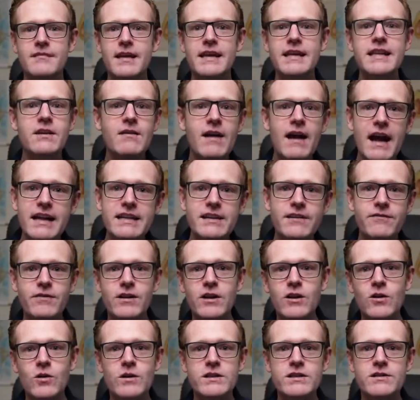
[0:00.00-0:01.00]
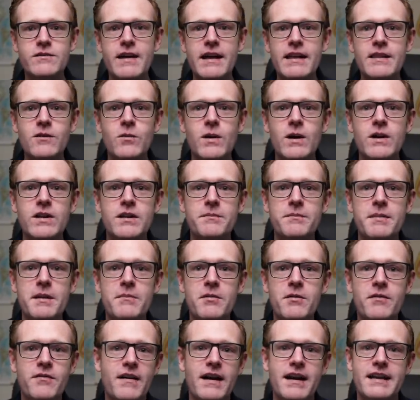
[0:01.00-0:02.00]
And there are different laws around the world that
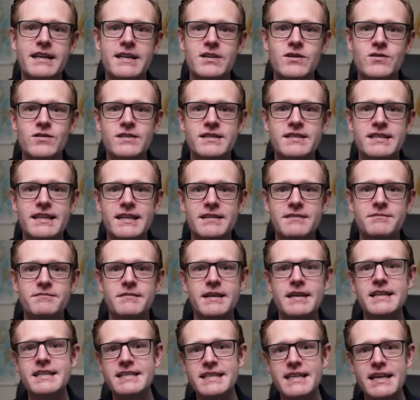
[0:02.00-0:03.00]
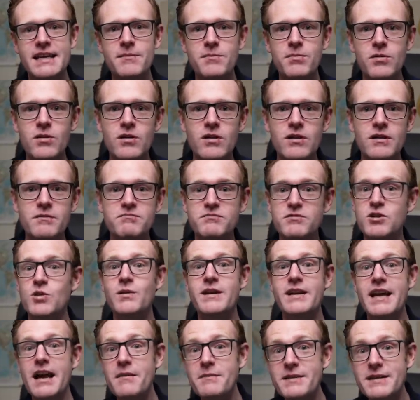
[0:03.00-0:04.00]
people find interesting. In Singapore,
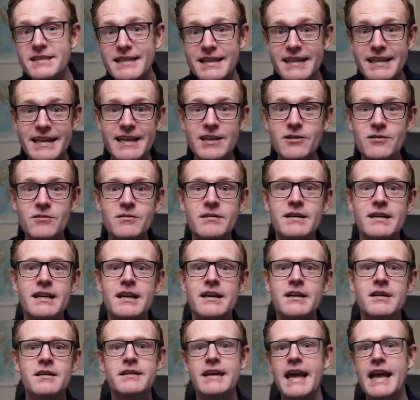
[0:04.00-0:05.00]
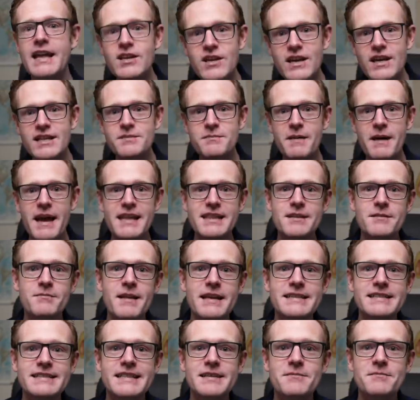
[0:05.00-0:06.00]
chewing gum is illegal, Kenya has banned the
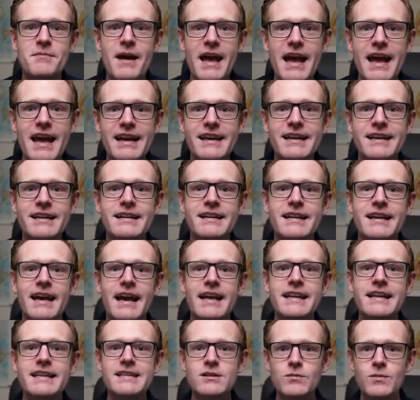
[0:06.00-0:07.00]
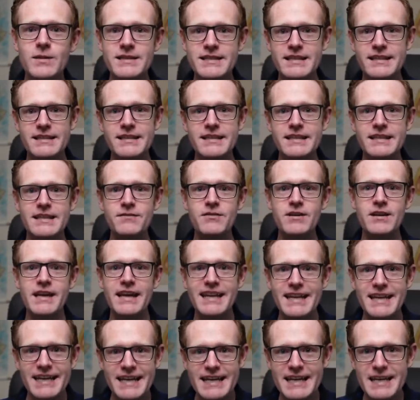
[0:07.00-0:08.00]
plastic bag, and in Switzerland, if you get
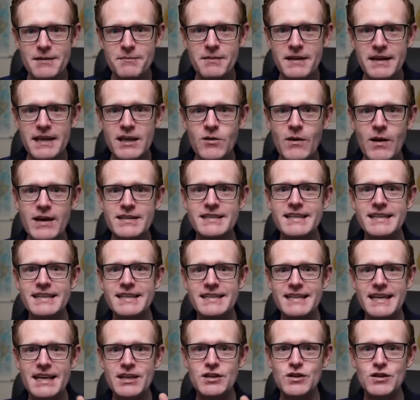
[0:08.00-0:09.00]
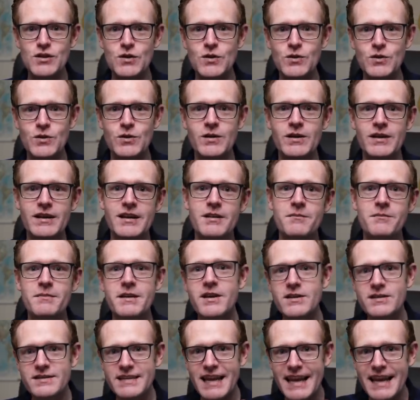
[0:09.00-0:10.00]
a guinea pig, you actually need to get two,
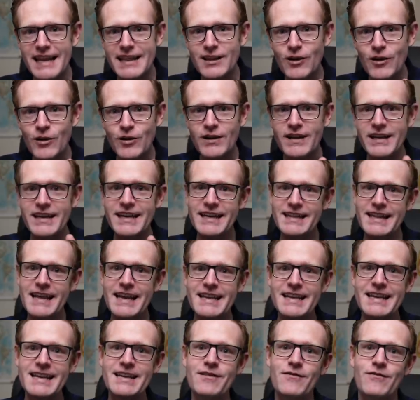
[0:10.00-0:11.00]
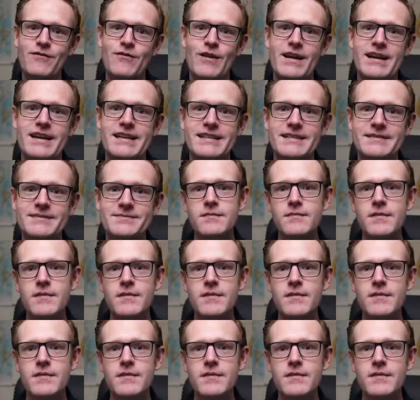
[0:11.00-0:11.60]
because they get lonely and they need a friend.